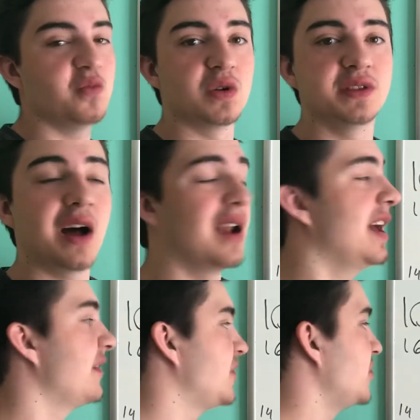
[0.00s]
will not
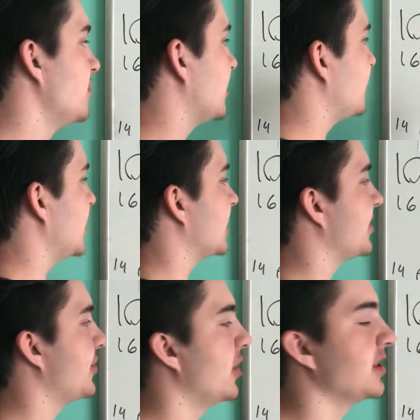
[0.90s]
have shoes if she has
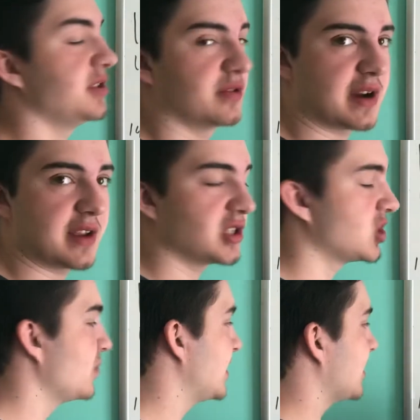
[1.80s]
32, right?
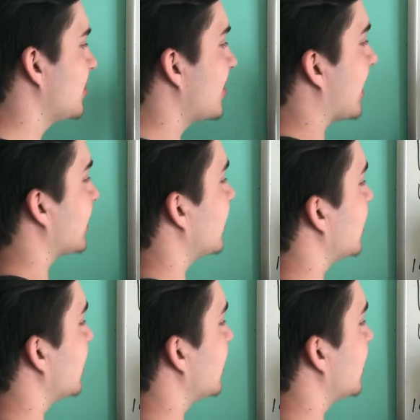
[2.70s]
So we subtract.